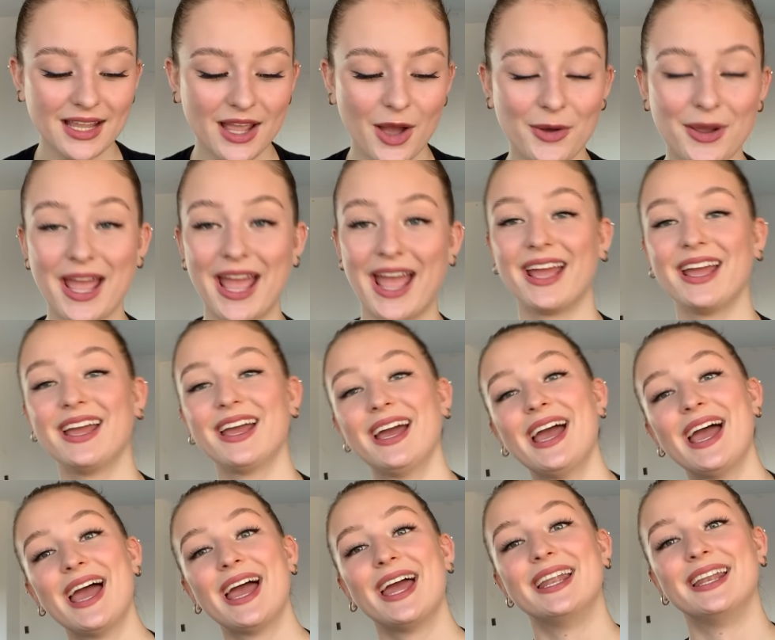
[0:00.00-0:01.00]
Okay,
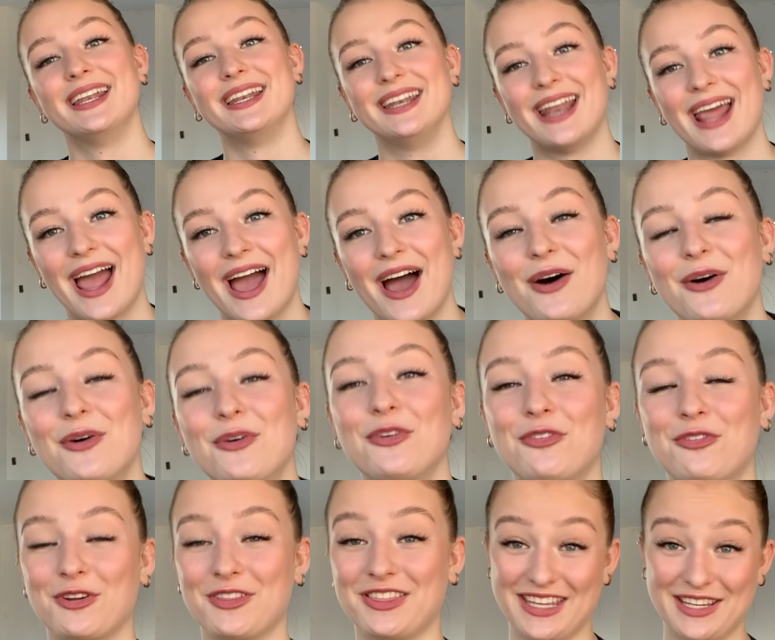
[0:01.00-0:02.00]
now
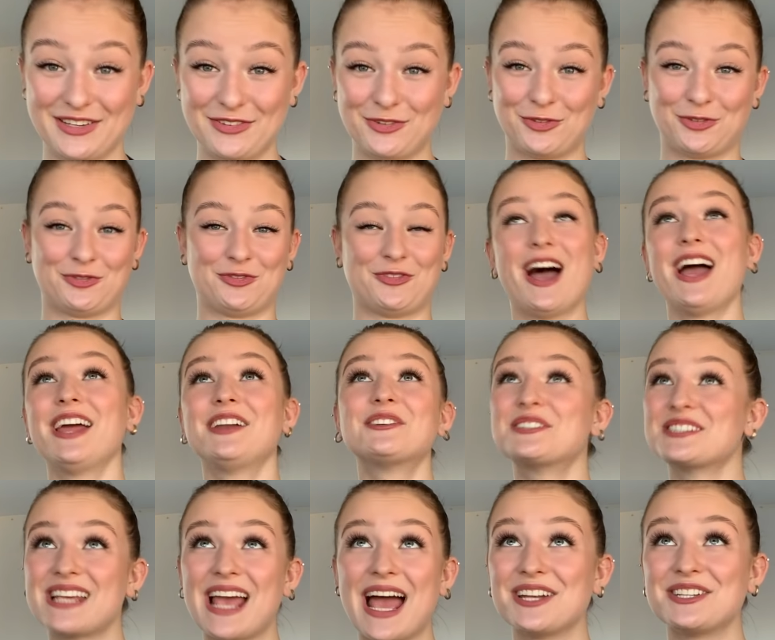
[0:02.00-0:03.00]
for the
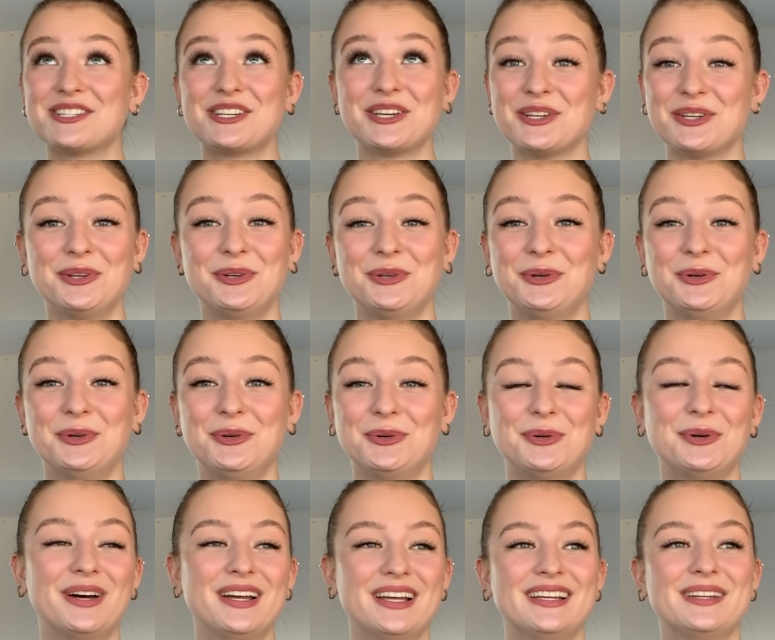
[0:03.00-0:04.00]
final
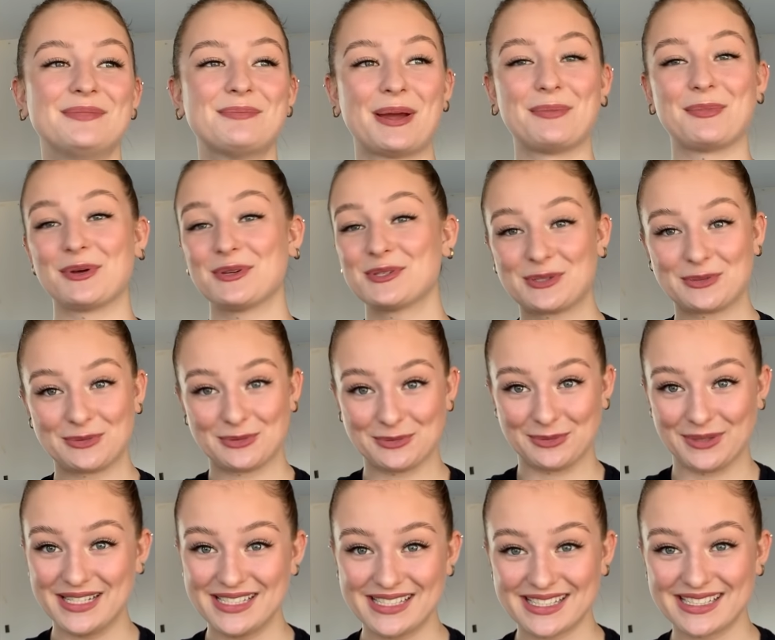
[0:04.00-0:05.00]
tattoo, my most
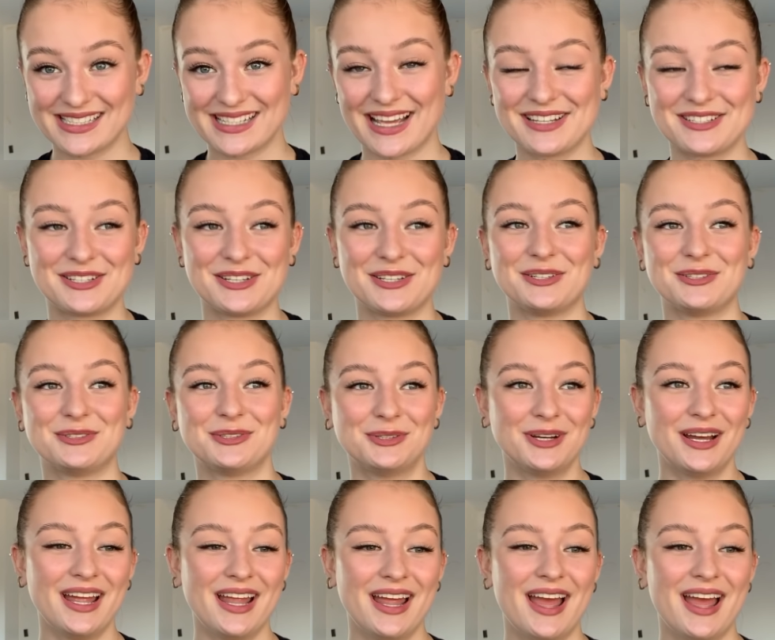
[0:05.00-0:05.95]
recent tattoo.